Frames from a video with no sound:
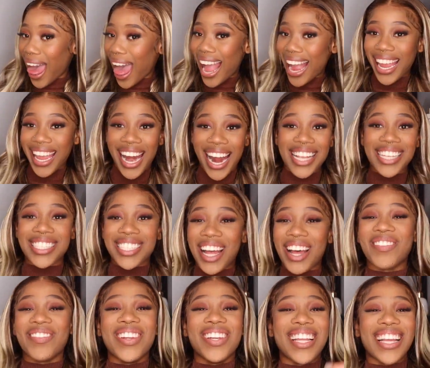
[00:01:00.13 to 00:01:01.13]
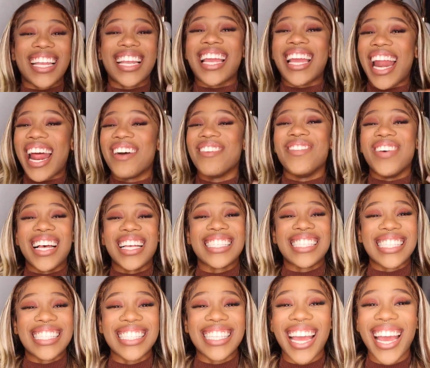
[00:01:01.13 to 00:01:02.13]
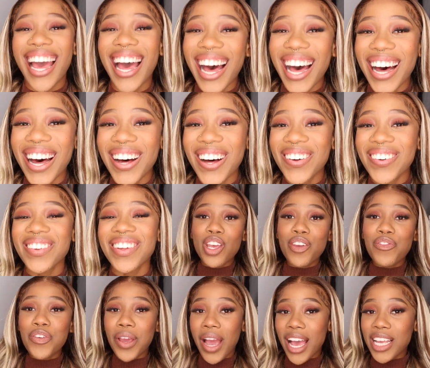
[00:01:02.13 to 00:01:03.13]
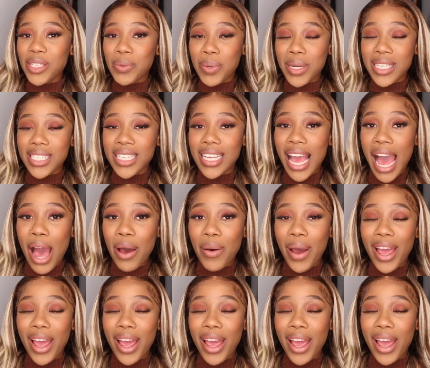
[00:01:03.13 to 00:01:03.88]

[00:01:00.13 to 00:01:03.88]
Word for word: I cannot stop looking at myself. So if you guys want to see how